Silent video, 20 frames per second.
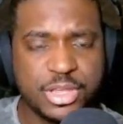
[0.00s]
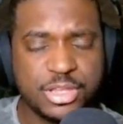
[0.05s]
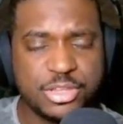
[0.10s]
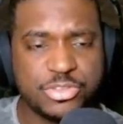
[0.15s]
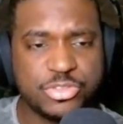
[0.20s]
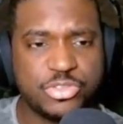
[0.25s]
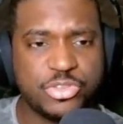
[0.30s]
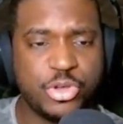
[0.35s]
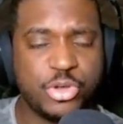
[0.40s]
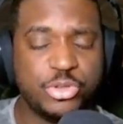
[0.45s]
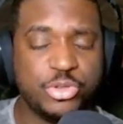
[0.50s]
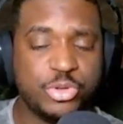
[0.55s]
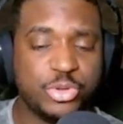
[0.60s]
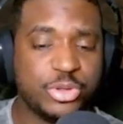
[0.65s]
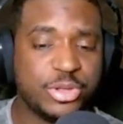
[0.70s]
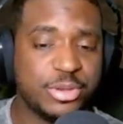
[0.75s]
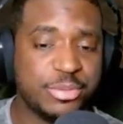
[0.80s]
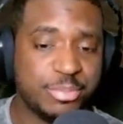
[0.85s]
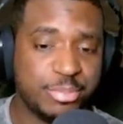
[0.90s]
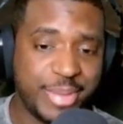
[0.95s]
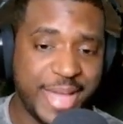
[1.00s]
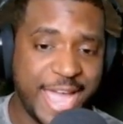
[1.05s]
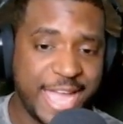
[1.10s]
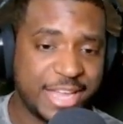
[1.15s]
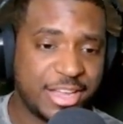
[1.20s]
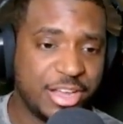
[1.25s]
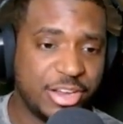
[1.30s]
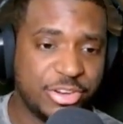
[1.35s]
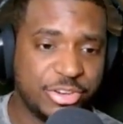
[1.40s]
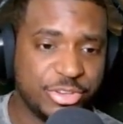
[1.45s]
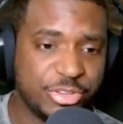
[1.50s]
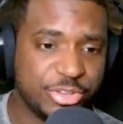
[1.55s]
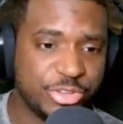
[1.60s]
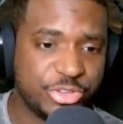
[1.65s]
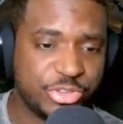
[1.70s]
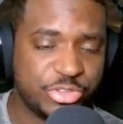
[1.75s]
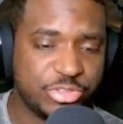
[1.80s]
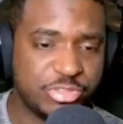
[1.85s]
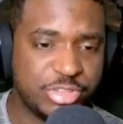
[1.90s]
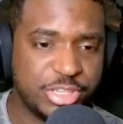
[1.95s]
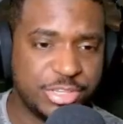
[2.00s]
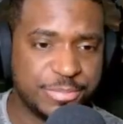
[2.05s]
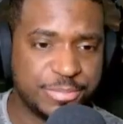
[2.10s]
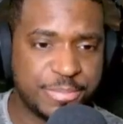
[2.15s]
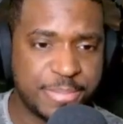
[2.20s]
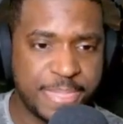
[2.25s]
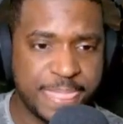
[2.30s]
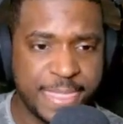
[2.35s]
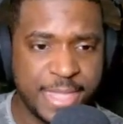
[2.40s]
So you can back out of the screen,